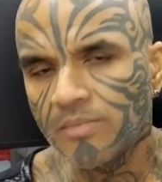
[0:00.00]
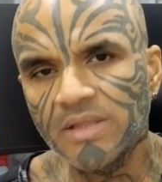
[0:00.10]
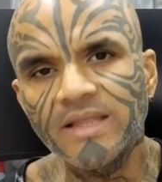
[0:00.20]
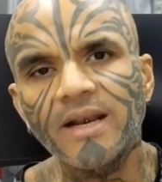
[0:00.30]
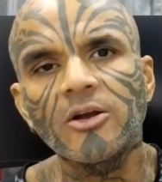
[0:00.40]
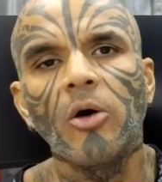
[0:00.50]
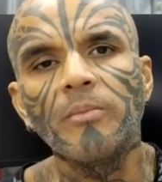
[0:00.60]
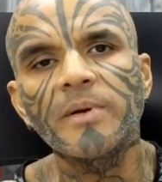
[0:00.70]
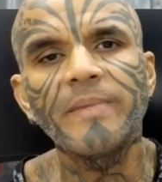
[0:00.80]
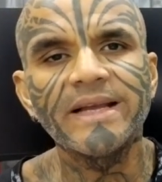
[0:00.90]
But there are
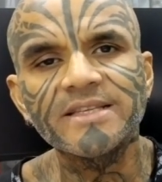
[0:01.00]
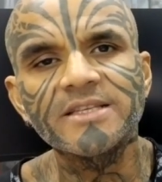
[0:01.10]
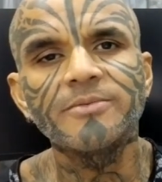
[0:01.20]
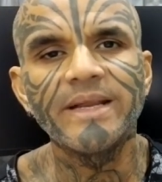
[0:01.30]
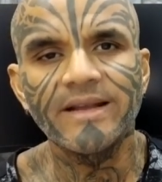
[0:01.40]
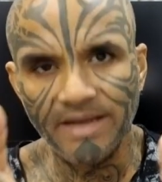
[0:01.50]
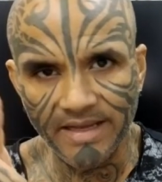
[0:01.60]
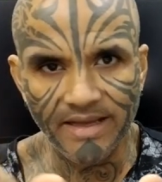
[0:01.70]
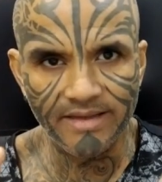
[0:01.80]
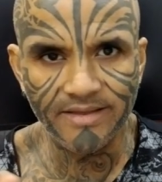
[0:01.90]
compromises to be made. I,
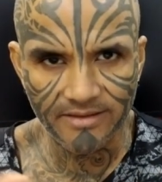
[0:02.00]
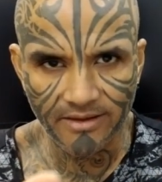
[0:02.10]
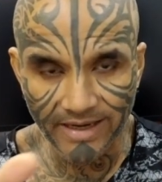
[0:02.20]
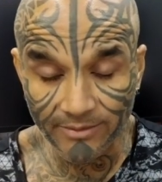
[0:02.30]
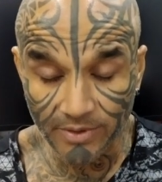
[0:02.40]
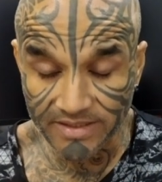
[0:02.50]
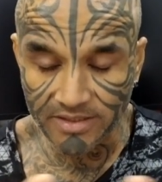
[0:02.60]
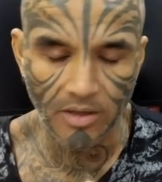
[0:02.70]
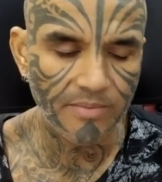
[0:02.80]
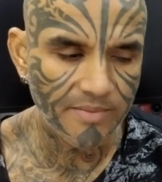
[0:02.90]
I think the right word is
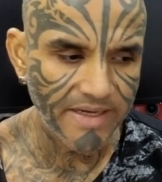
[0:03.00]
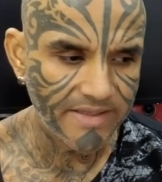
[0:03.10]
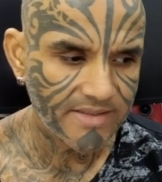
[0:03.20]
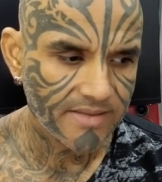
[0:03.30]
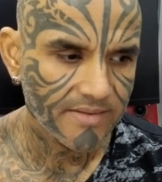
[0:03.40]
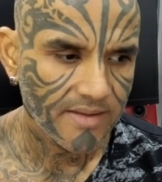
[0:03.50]
compromise.